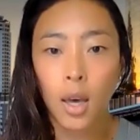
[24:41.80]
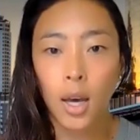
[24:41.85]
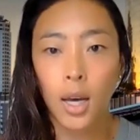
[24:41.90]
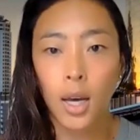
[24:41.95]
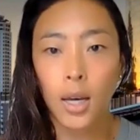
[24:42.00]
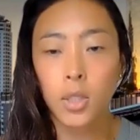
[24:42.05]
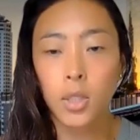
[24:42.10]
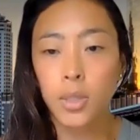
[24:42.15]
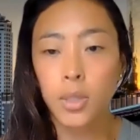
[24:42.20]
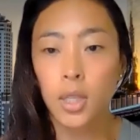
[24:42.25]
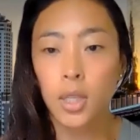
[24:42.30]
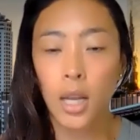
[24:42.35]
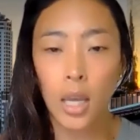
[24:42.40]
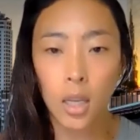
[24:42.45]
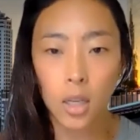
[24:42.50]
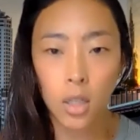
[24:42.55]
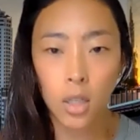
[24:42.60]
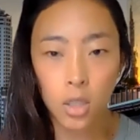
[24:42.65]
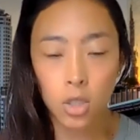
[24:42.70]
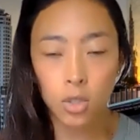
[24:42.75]
So as an
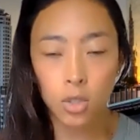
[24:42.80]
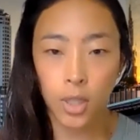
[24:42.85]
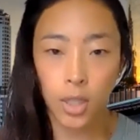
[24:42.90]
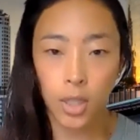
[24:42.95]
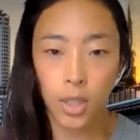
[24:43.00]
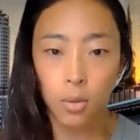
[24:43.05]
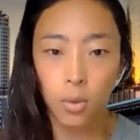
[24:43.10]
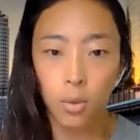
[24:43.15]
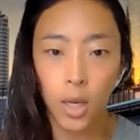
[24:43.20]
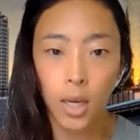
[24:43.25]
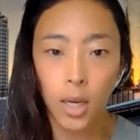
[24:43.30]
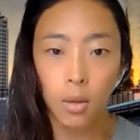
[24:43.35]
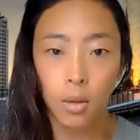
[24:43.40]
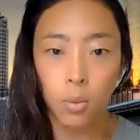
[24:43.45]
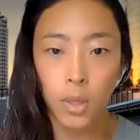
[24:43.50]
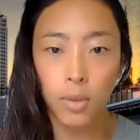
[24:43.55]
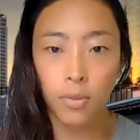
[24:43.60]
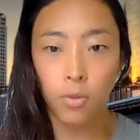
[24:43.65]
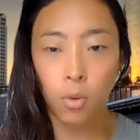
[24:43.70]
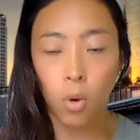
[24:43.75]
industry,
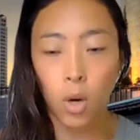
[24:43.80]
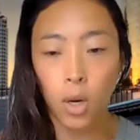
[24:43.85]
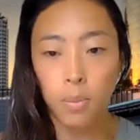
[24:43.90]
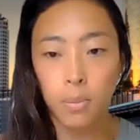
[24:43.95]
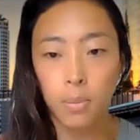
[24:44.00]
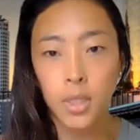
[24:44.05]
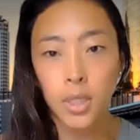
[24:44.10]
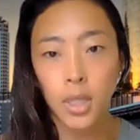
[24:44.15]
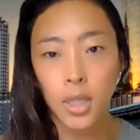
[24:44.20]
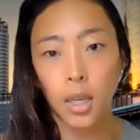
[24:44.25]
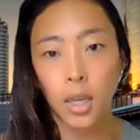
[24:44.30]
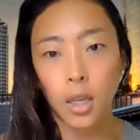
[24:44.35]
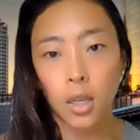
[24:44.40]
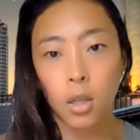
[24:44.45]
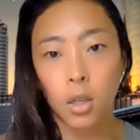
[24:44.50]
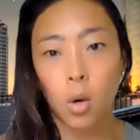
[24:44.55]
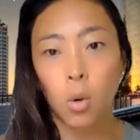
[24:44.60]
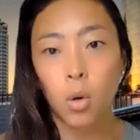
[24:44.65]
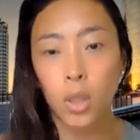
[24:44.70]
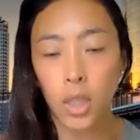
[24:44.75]
we formed
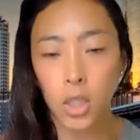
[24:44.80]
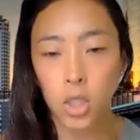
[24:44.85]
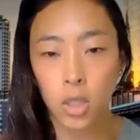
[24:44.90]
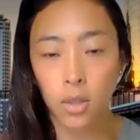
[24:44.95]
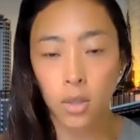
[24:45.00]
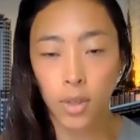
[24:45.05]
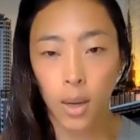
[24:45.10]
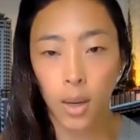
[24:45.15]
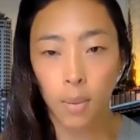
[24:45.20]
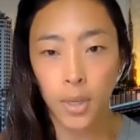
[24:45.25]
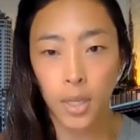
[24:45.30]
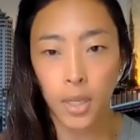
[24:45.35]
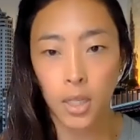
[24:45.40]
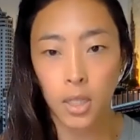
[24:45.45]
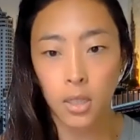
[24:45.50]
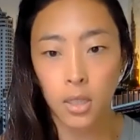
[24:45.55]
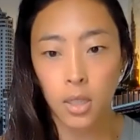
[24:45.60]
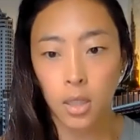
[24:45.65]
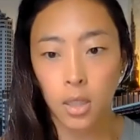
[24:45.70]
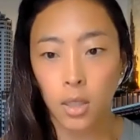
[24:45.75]
a coalition of
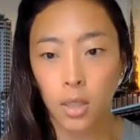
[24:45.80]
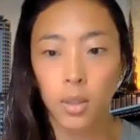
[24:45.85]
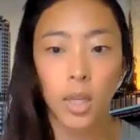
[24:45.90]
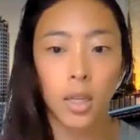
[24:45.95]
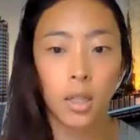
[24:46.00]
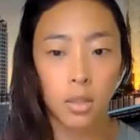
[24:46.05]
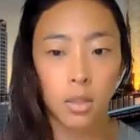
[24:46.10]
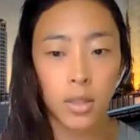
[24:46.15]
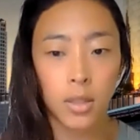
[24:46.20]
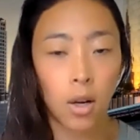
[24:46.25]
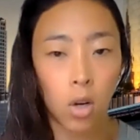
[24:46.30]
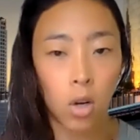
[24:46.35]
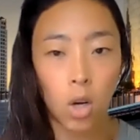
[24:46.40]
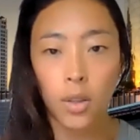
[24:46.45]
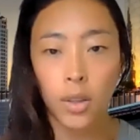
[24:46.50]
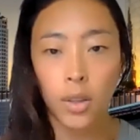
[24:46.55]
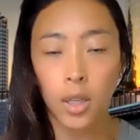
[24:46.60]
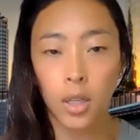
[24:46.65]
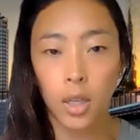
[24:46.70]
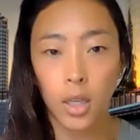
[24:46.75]
companies, and it's now
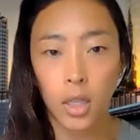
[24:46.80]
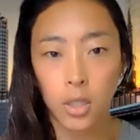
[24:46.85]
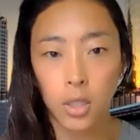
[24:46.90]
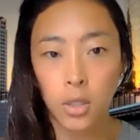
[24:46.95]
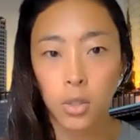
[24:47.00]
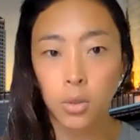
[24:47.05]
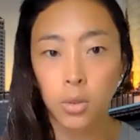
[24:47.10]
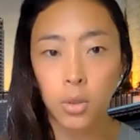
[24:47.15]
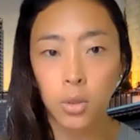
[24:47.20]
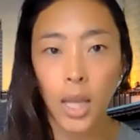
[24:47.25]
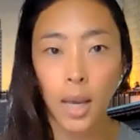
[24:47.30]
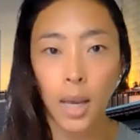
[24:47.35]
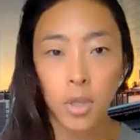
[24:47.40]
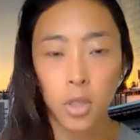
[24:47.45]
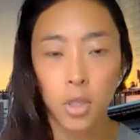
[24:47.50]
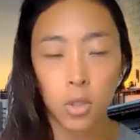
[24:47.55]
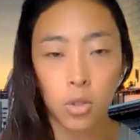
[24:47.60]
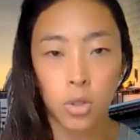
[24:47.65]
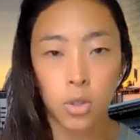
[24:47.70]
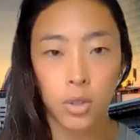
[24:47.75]
called the EU
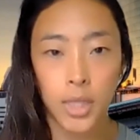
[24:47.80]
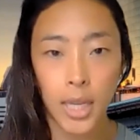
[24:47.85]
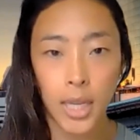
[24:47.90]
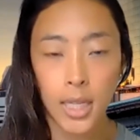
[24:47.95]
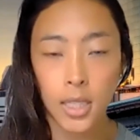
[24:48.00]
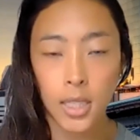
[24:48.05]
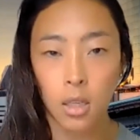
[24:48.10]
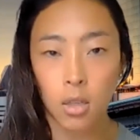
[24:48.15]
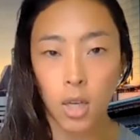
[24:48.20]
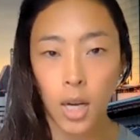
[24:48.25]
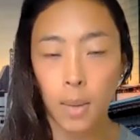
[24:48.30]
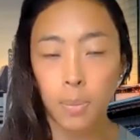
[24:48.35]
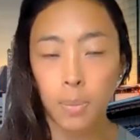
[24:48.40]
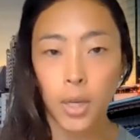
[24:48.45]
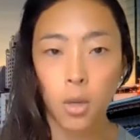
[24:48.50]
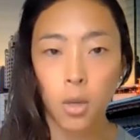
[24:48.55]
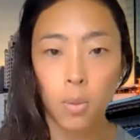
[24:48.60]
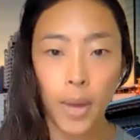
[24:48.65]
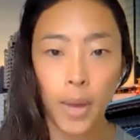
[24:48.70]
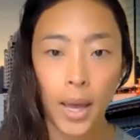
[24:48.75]
Climate Neutral Data Center
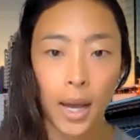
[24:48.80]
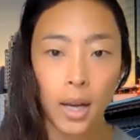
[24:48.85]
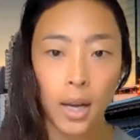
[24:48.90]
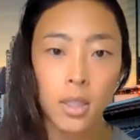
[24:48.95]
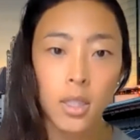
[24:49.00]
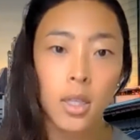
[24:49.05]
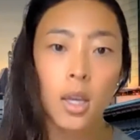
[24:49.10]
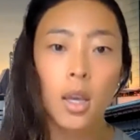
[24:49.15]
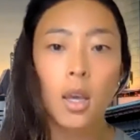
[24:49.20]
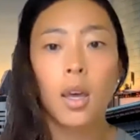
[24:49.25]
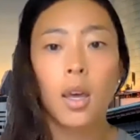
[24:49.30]
Operator Pact.